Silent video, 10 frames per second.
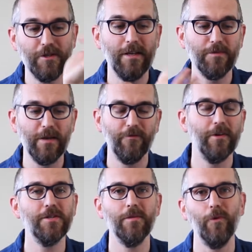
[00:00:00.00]
She gives me a
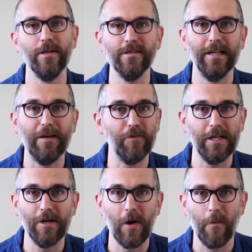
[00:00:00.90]
friendship bracelet every
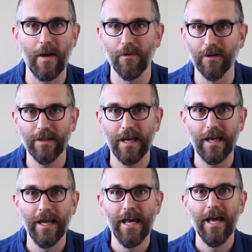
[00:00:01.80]
year on my birthday.